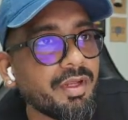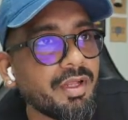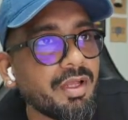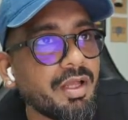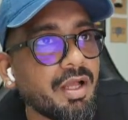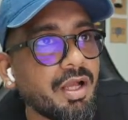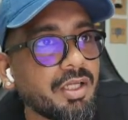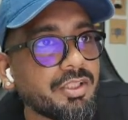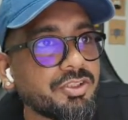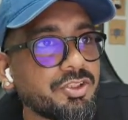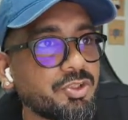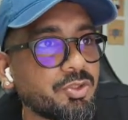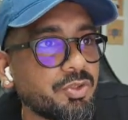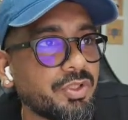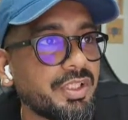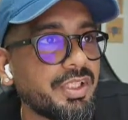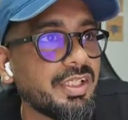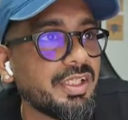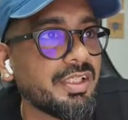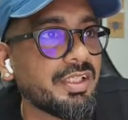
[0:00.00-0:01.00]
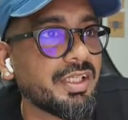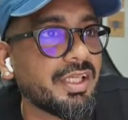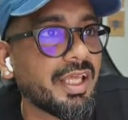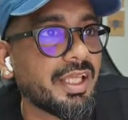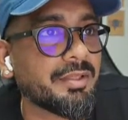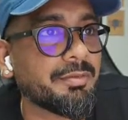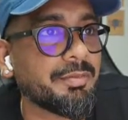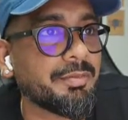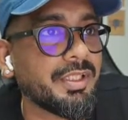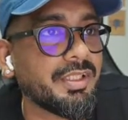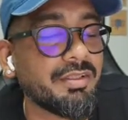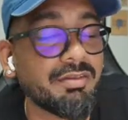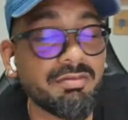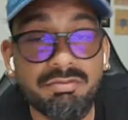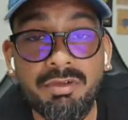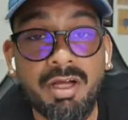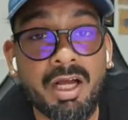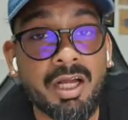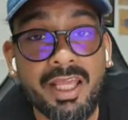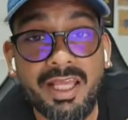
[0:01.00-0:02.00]
A story can be,
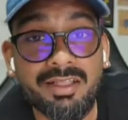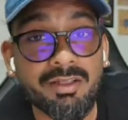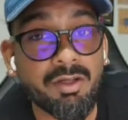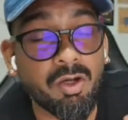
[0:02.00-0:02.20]
again,